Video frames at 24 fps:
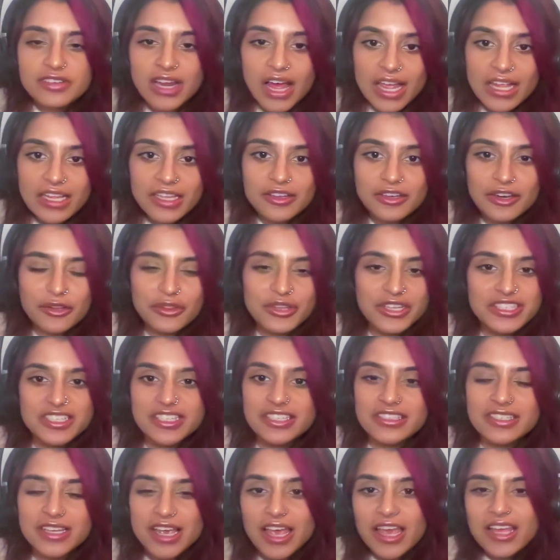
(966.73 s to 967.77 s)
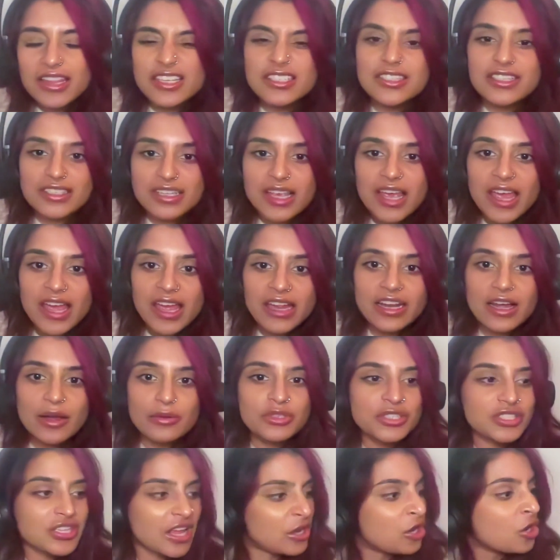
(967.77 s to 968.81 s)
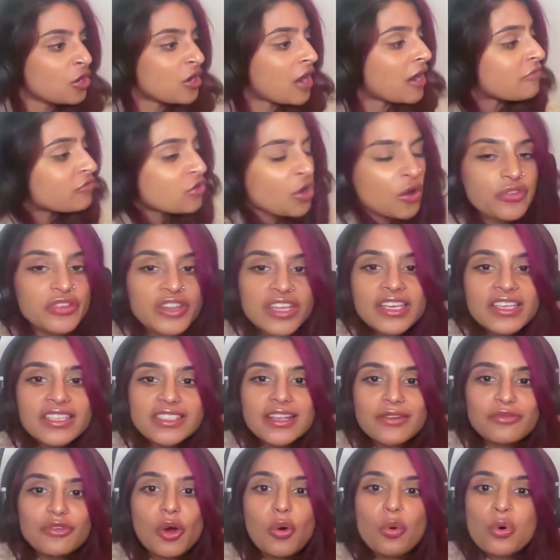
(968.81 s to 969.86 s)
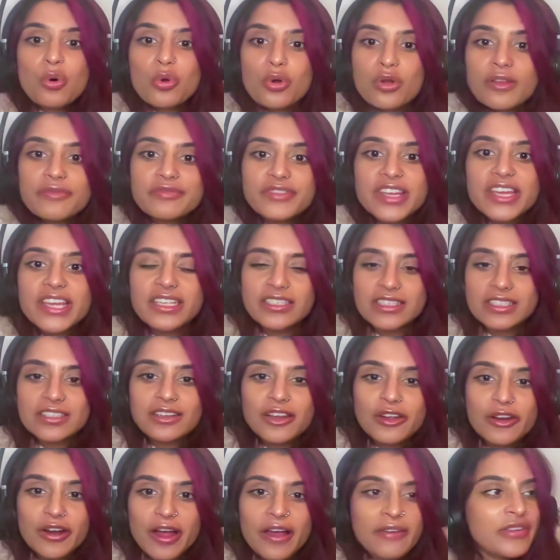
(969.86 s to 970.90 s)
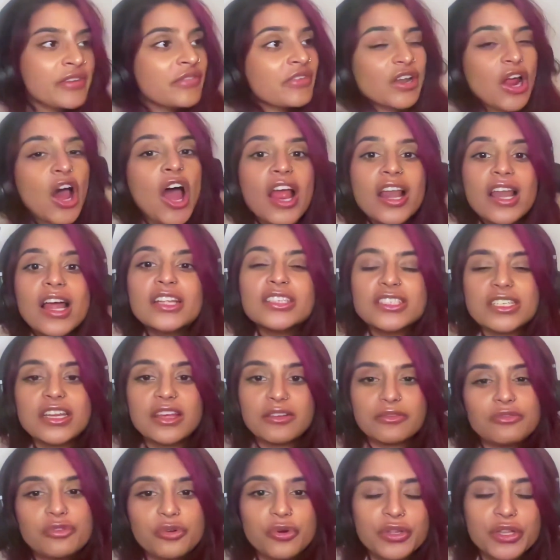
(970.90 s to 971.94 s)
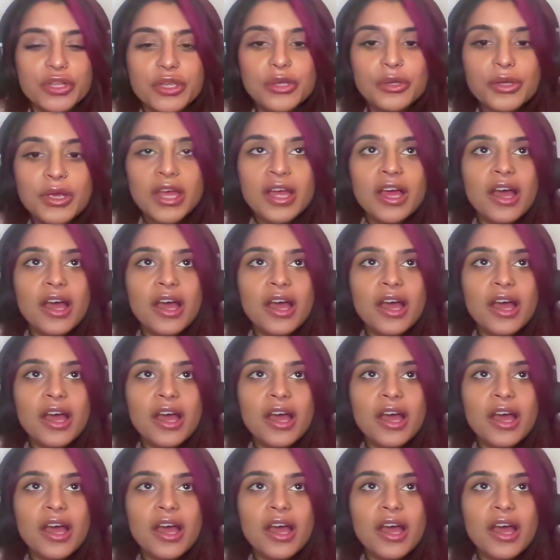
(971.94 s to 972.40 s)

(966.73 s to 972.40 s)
Like, this is it. And I was just like, look, I've got these, I've got all of this. Look, I've even highlighted it for you.